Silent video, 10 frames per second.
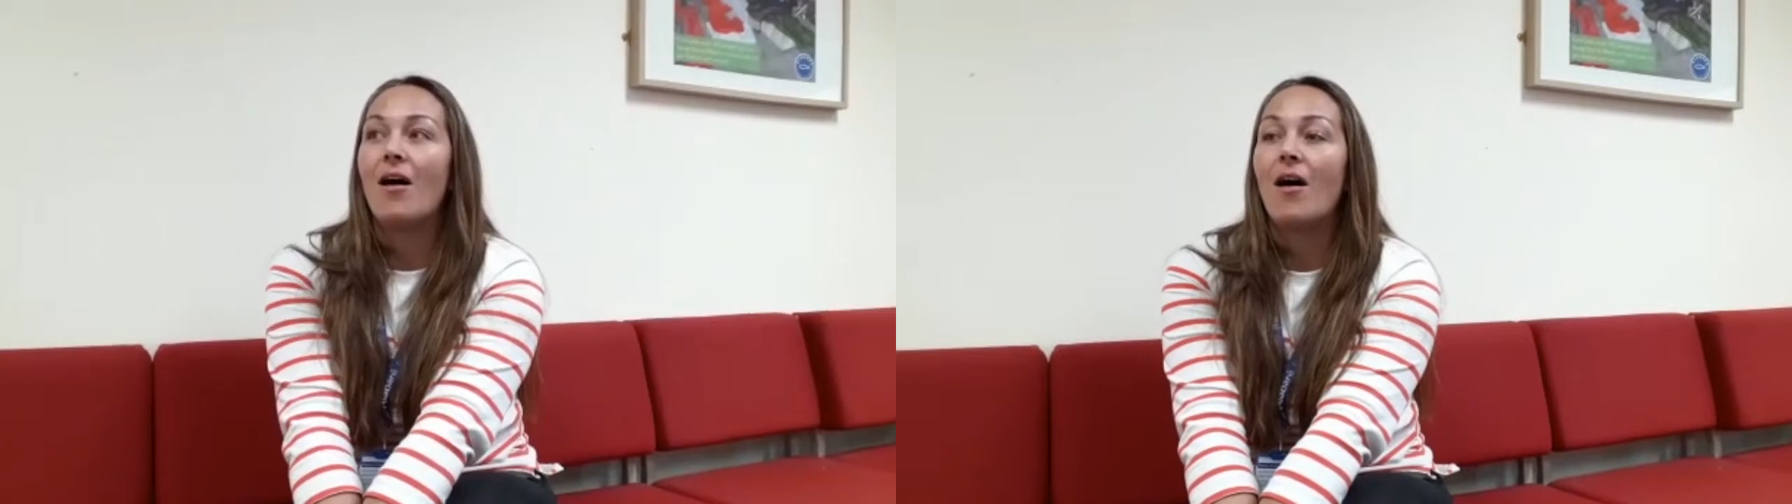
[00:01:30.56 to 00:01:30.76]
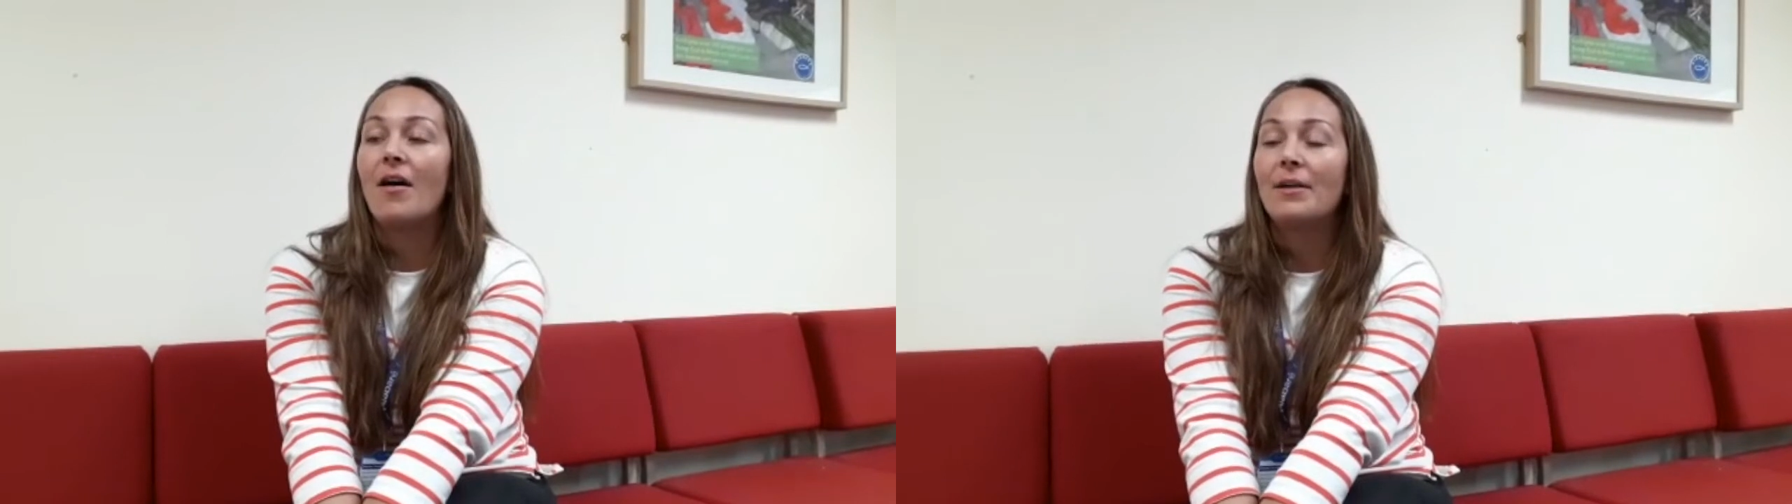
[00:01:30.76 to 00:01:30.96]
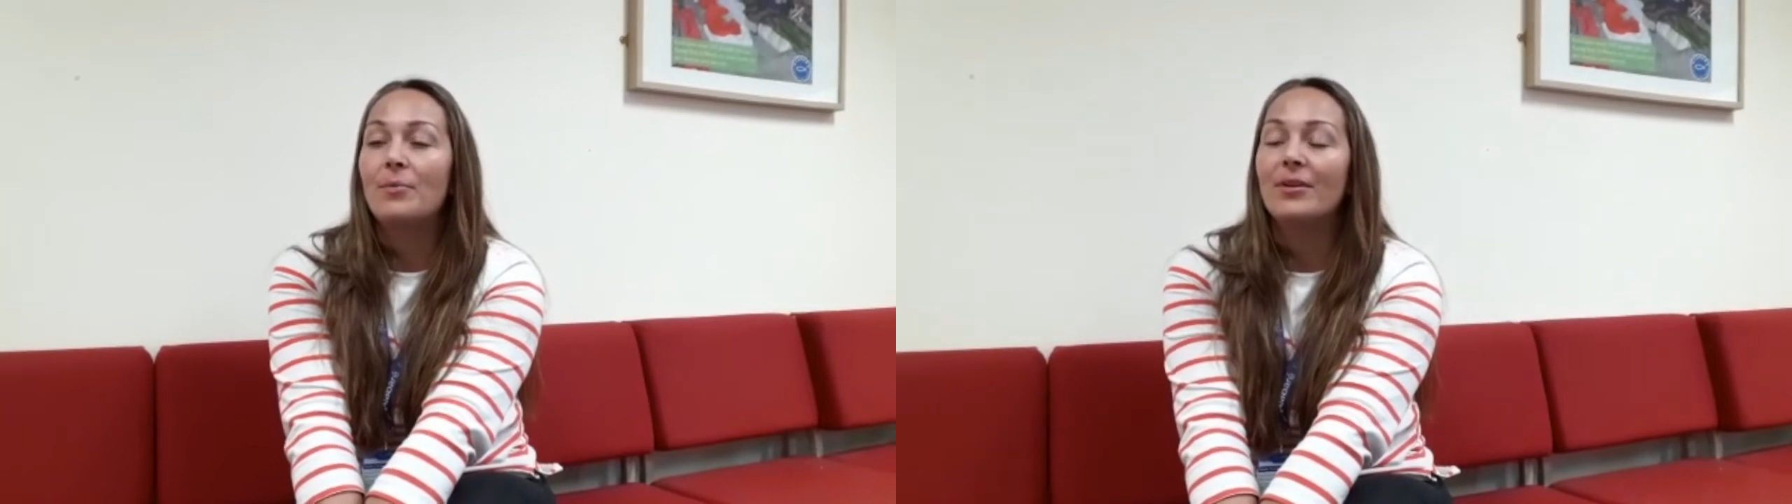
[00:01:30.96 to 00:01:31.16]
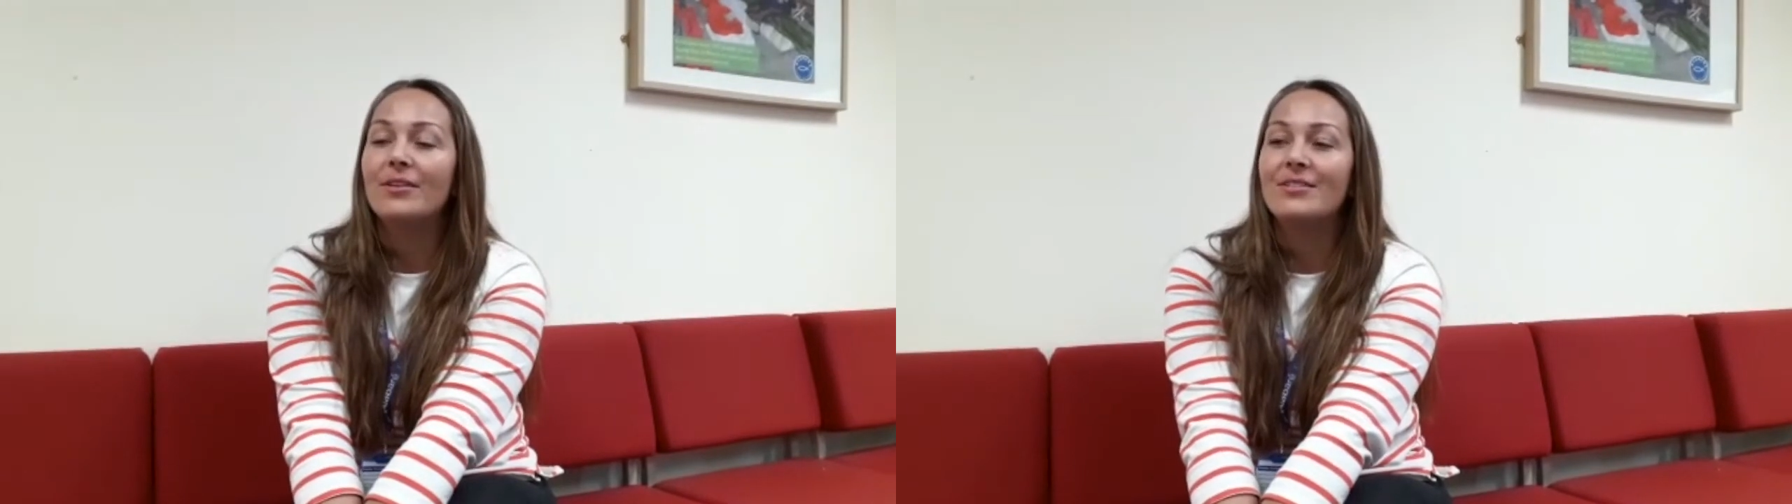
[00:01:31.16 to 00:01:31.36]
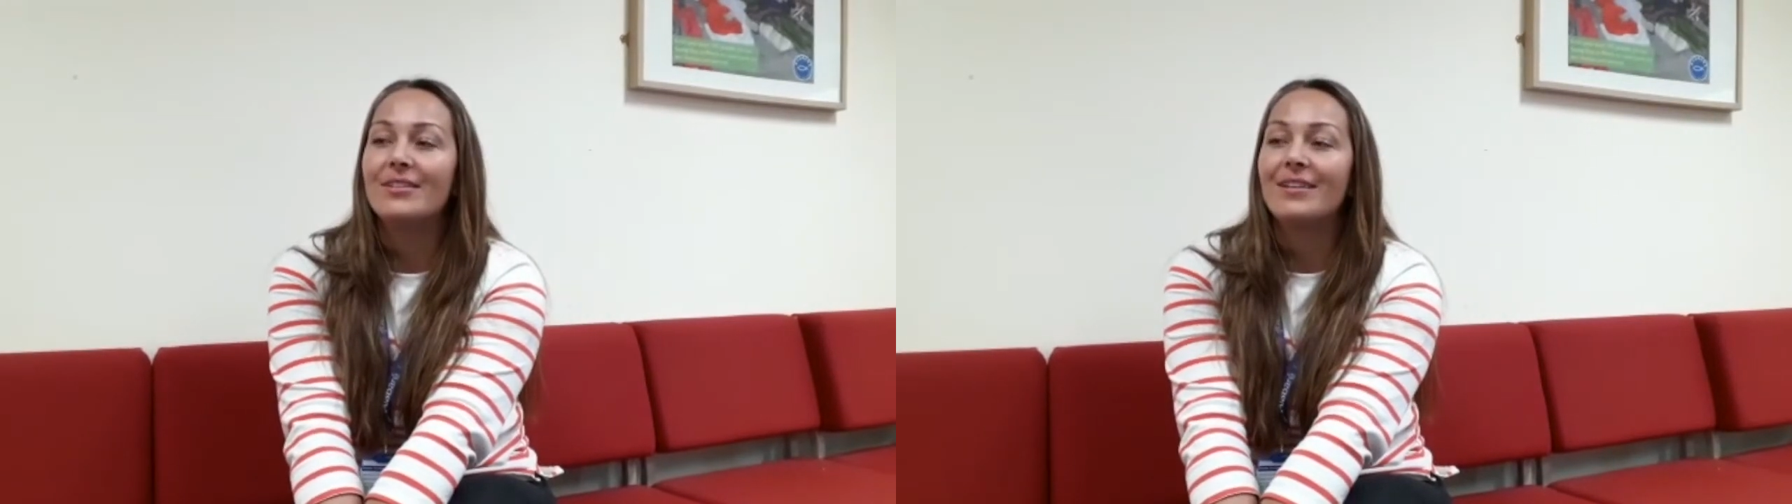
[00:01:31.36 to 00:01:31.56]
I
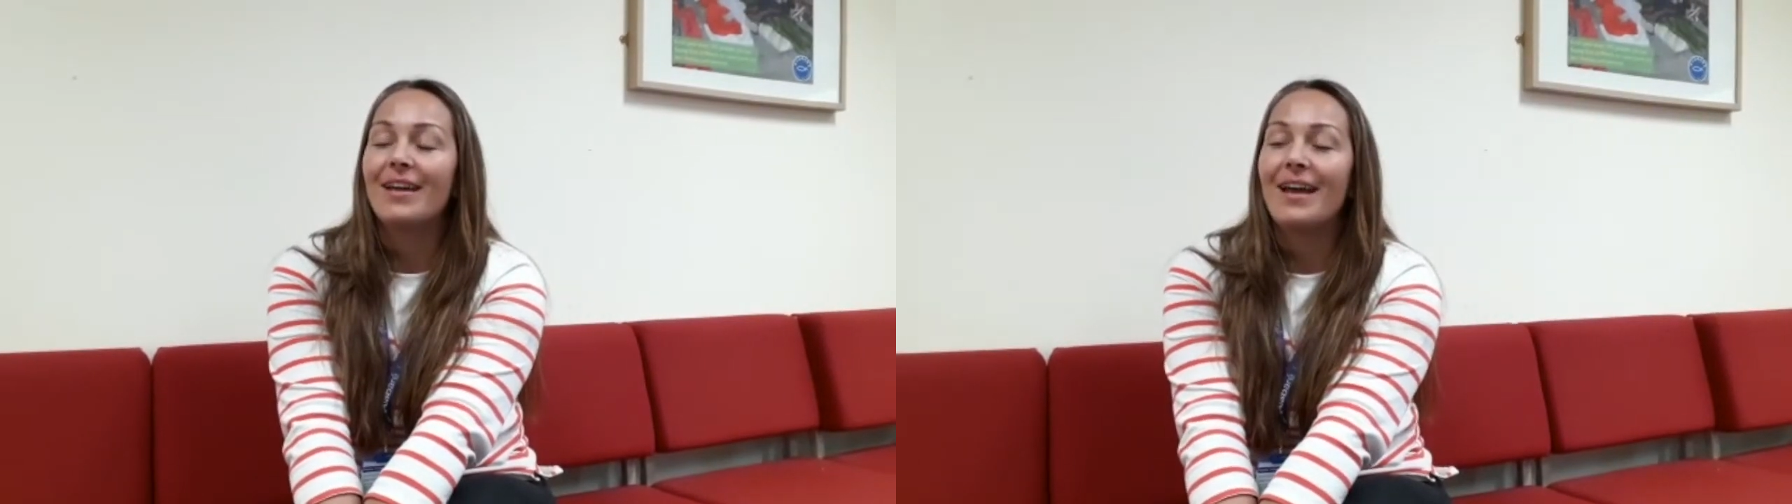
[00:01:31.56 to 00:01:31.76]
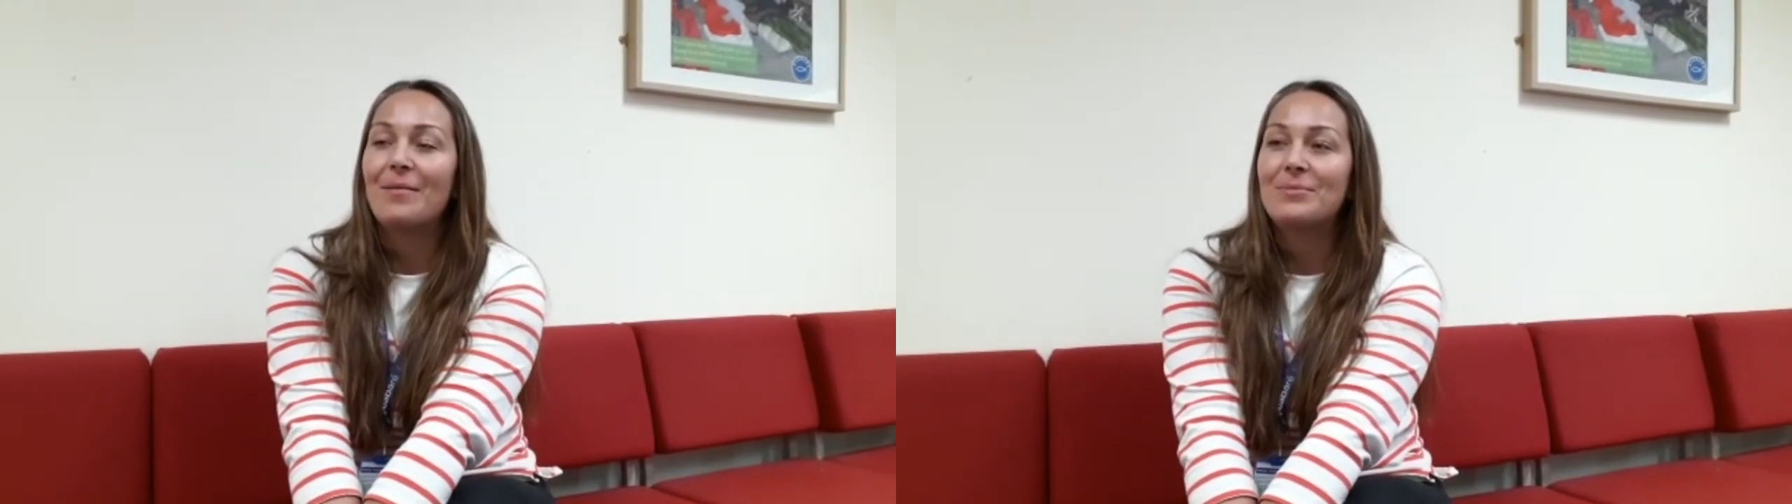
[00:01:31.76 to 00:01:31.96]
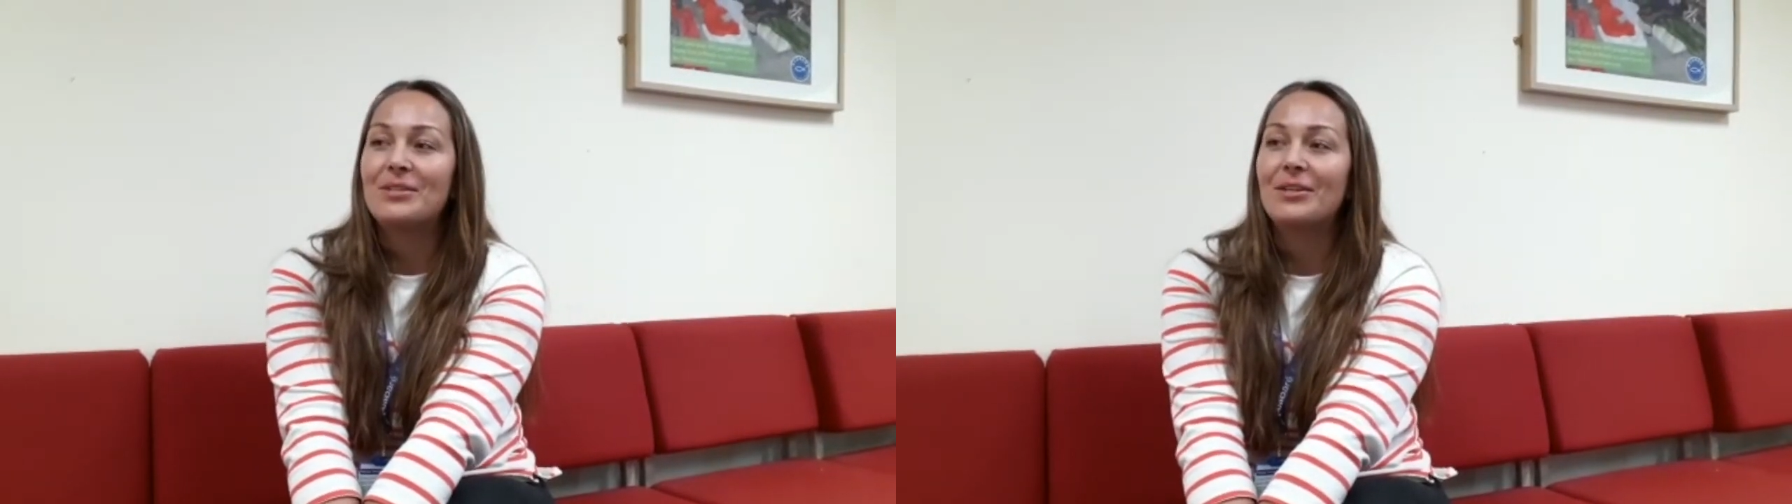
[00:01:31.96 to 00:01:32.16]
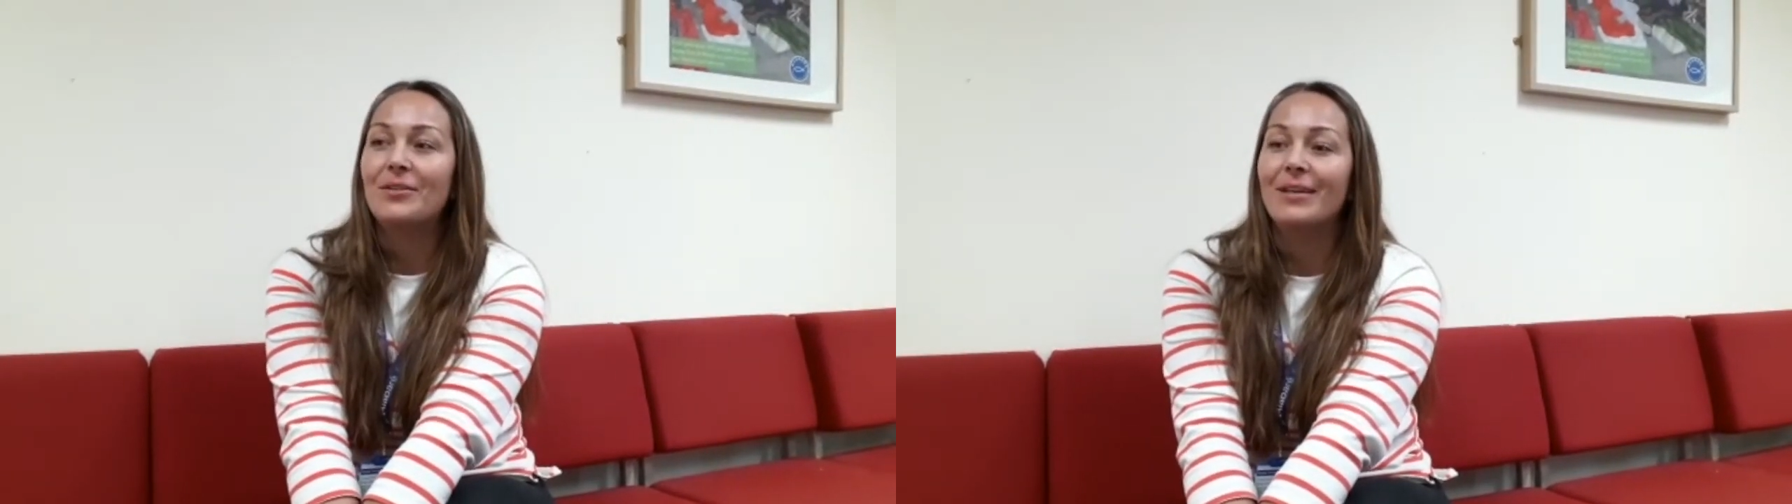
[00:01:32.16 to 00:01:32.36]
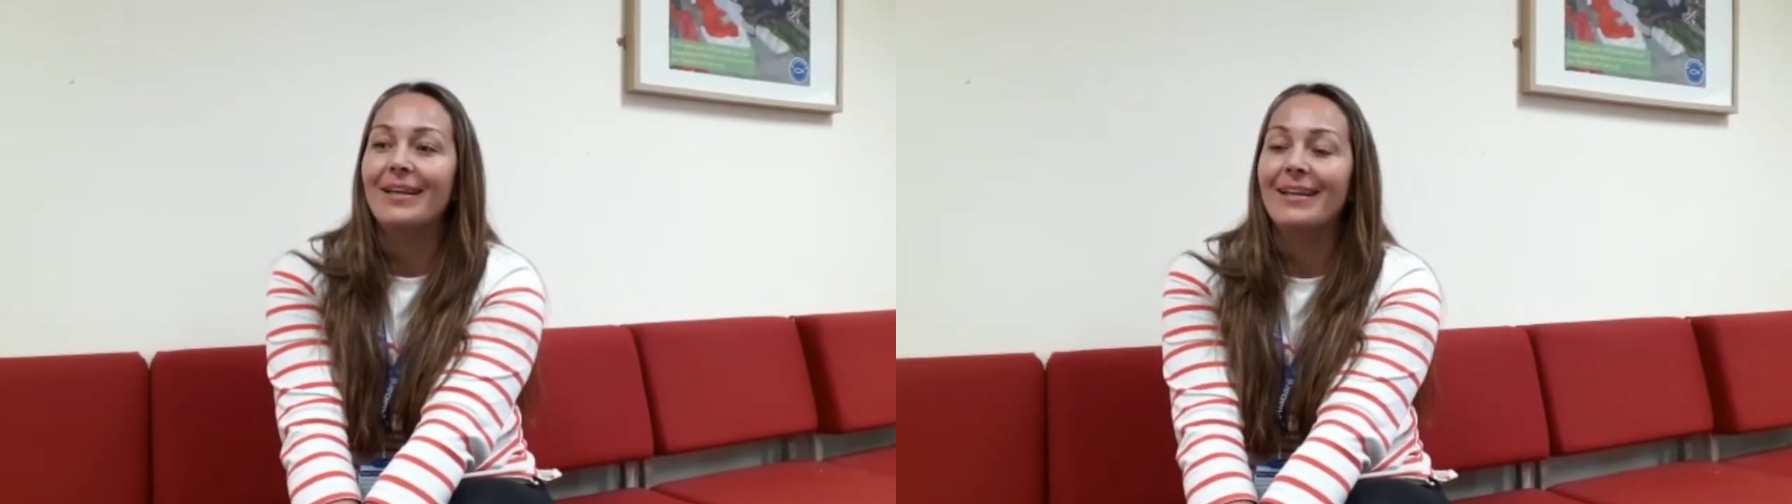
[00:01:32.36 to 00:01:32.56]
would
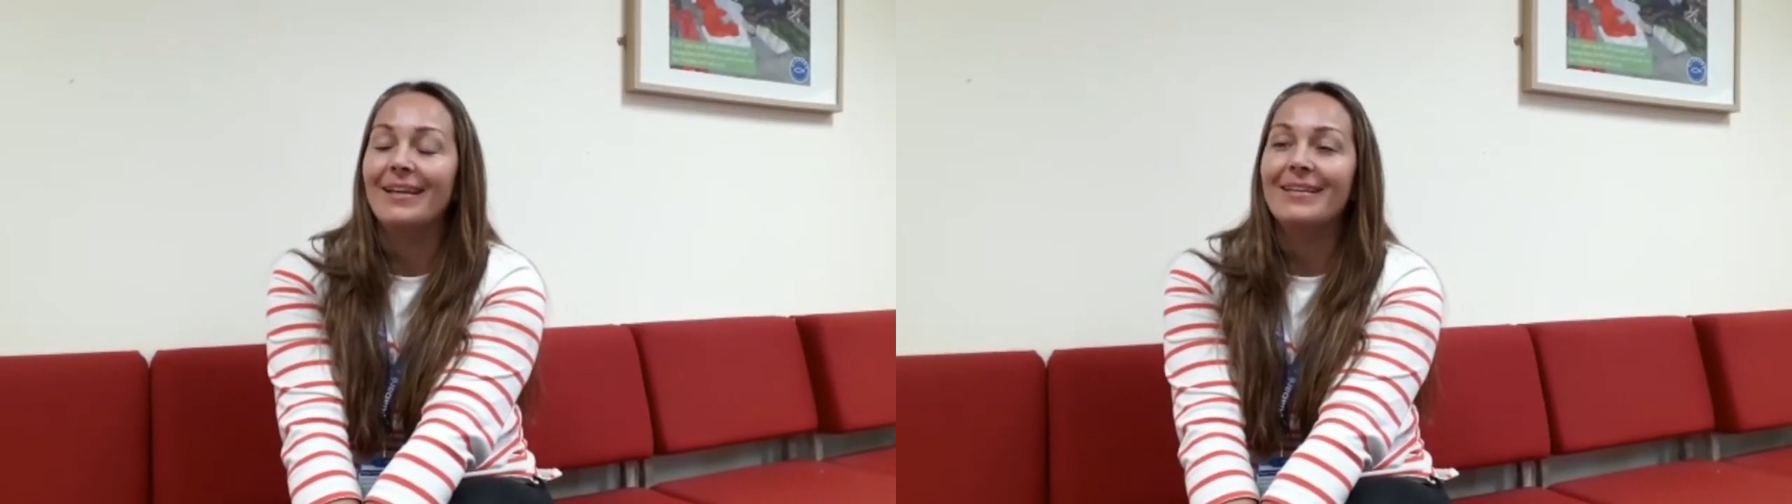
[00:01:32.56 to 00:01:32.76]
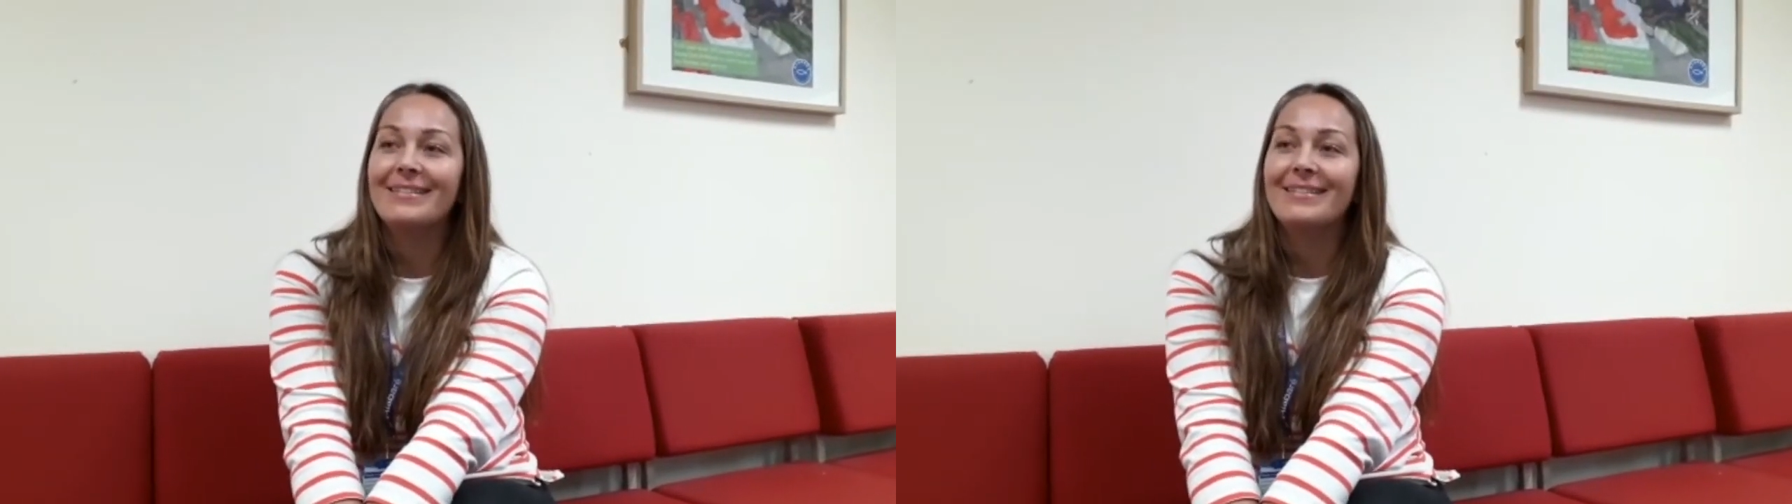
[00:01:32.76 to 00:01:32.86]
absolutely